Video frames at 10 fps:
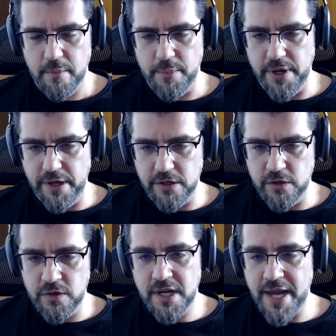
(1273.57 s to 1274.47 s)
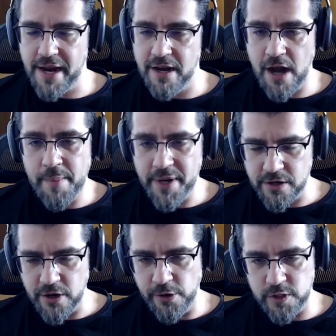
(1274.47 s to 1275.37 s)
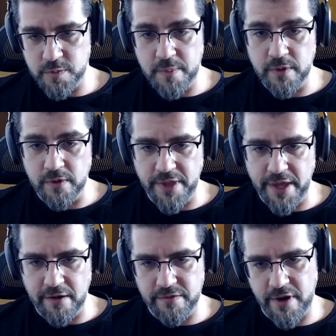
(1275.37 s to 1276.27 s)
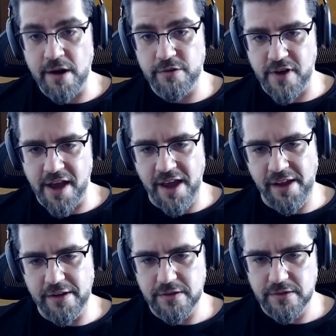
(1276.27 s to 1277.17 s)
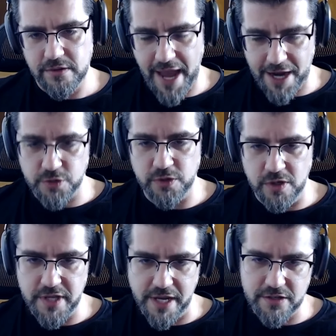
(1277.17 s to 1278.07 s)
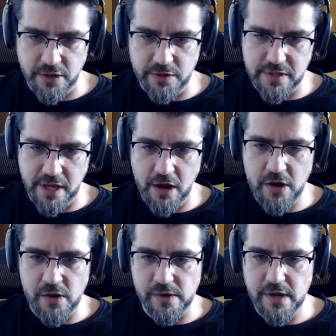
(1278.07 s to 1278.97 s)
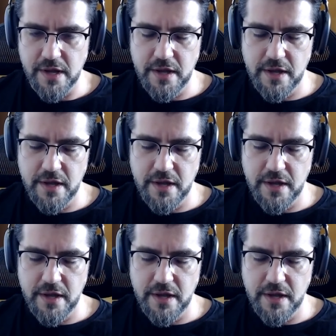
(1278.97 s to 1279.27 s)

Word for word: but you need economic nodes, people that are verifying actual UTXOs they own.